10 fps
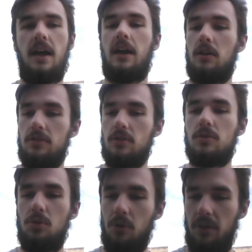And also,
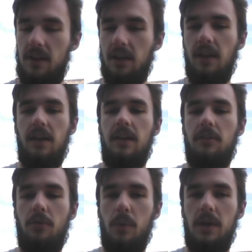cool thing,
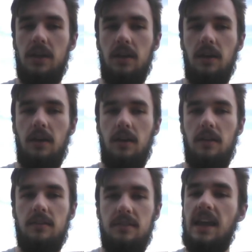if we
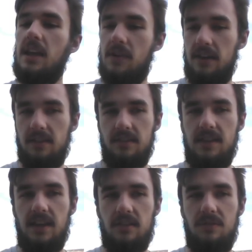save as a
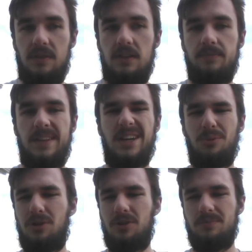CSV, it
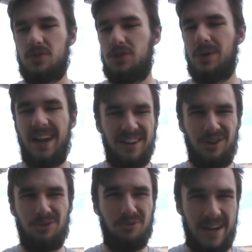will do what I
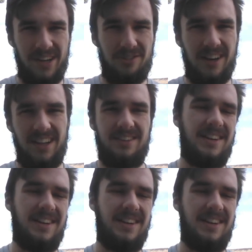call rendering.